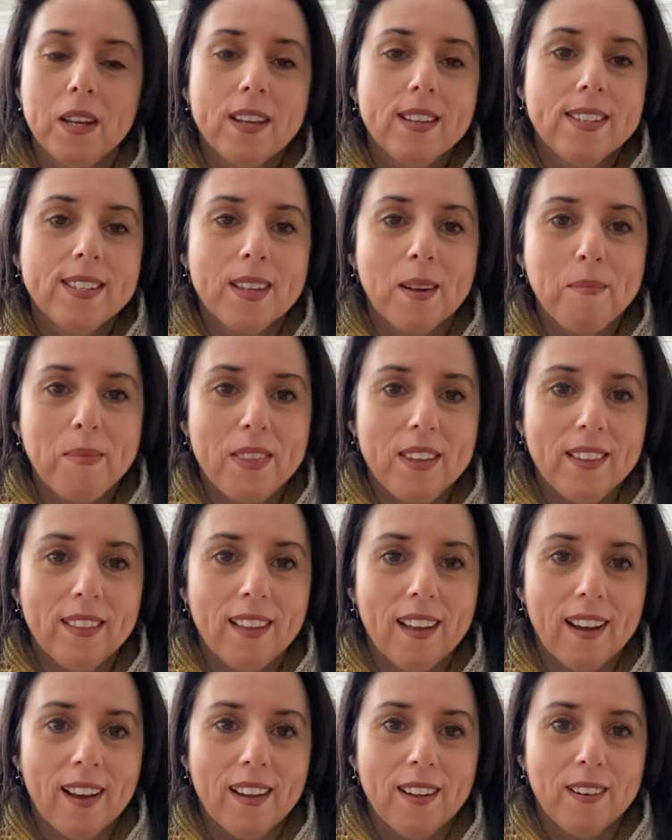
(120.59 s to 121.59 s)
something
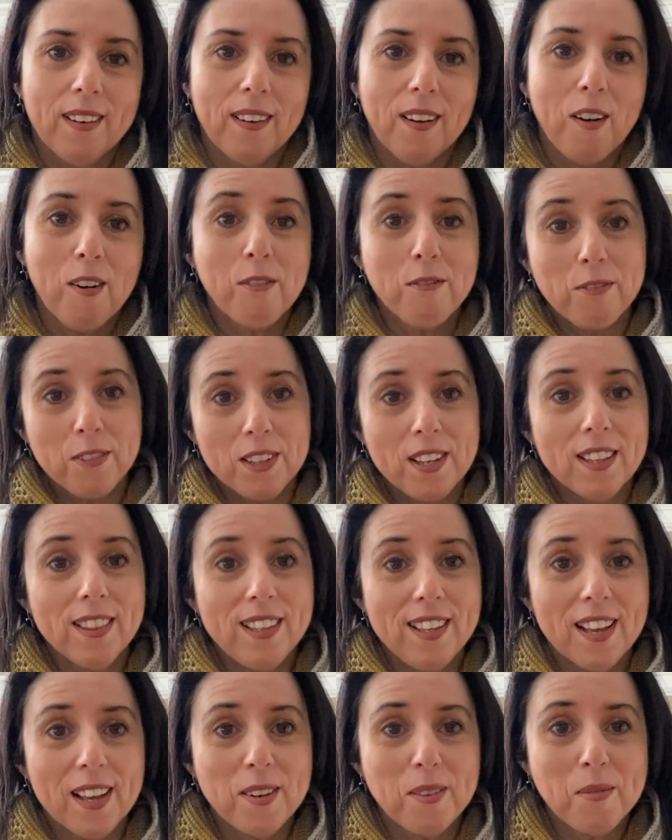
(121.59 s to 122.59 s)
that hopefully at
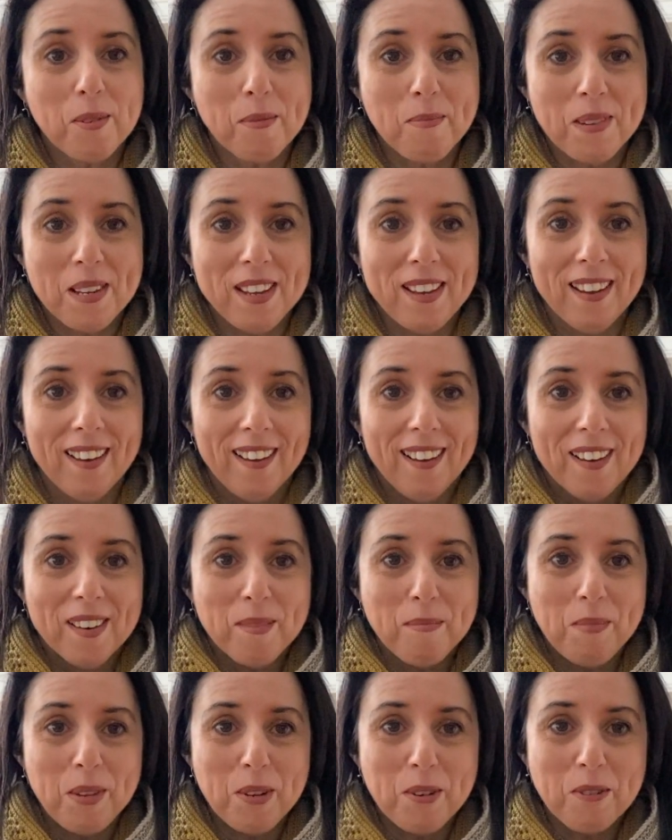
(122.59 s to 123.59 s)
the end will be
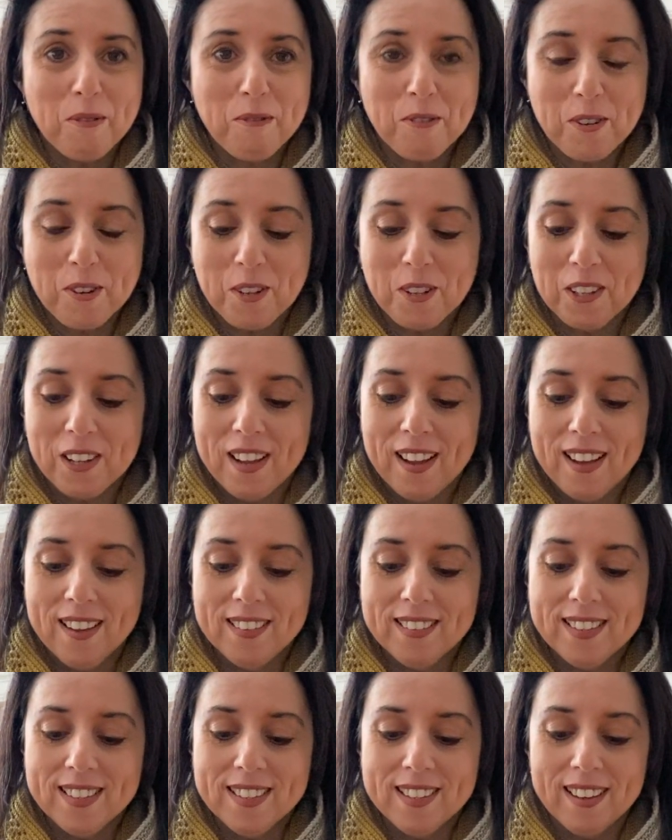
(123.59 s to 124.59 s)
beautiful
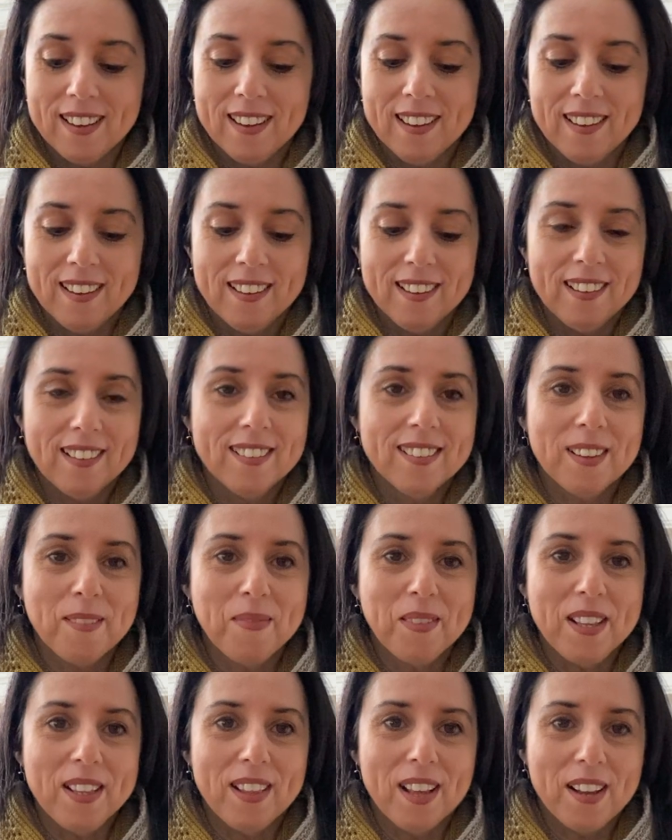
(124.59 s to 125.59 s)
and
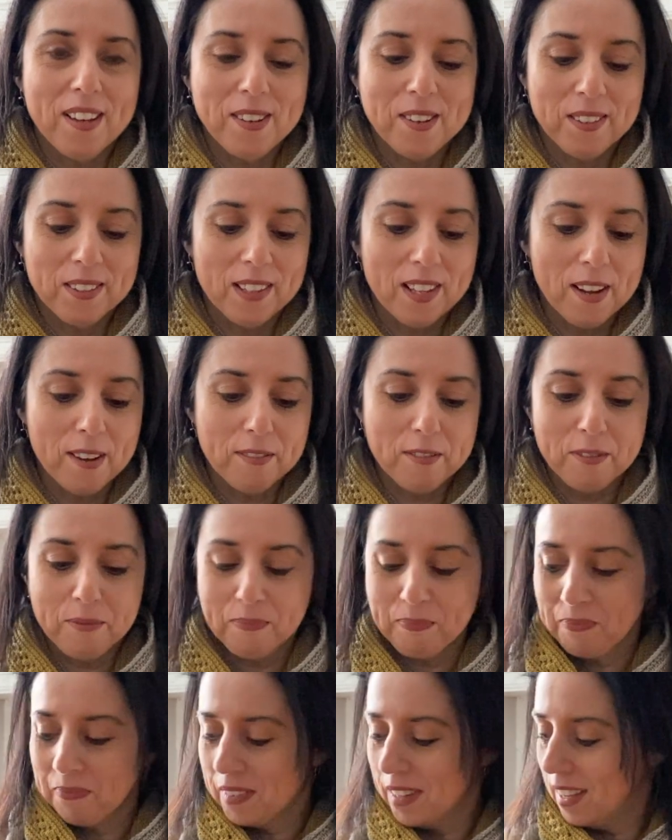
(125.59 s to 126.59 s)
something that you'll love.
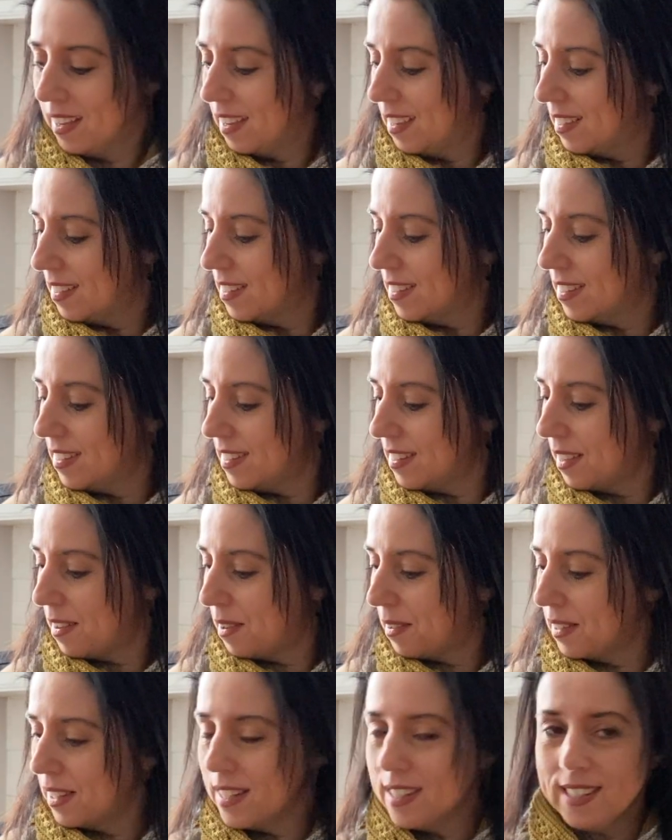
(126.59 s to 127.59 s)

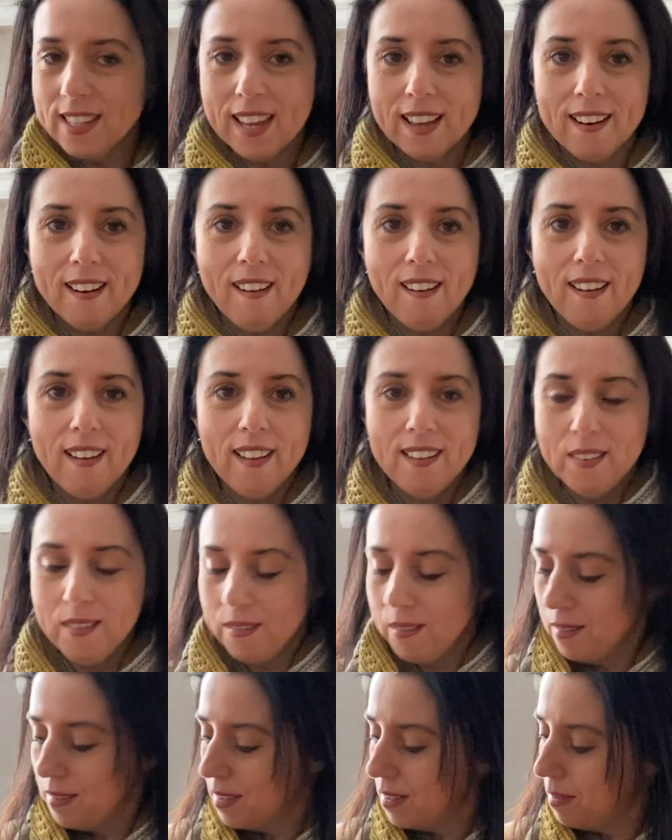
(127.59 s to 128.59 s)
So let's get
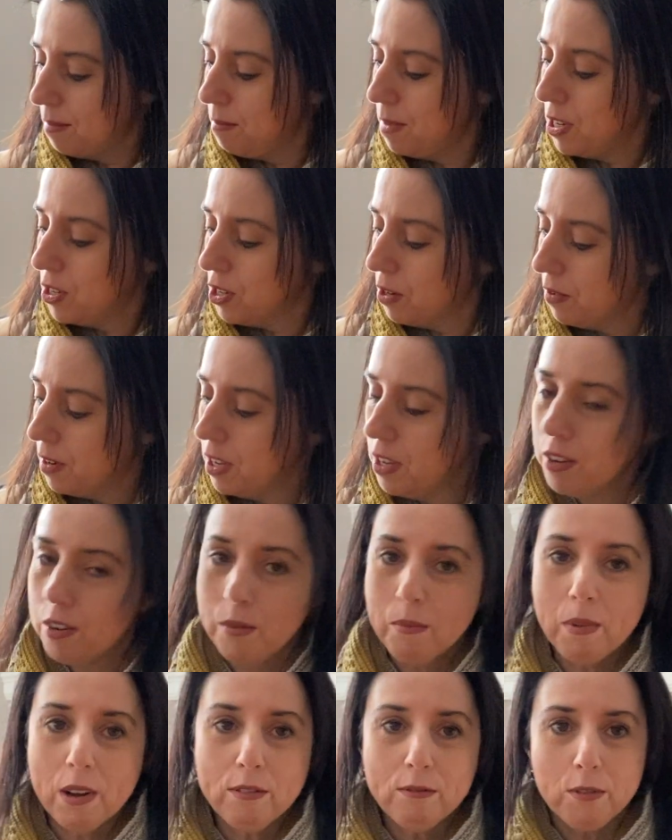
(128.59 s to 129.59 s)
on with me showing you
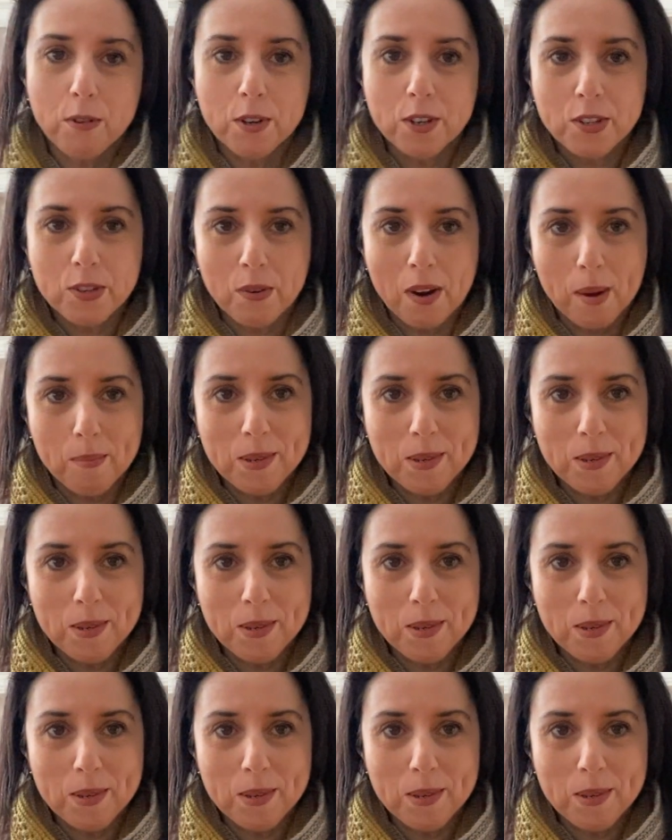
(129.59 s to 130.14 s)
my 4 Scrappy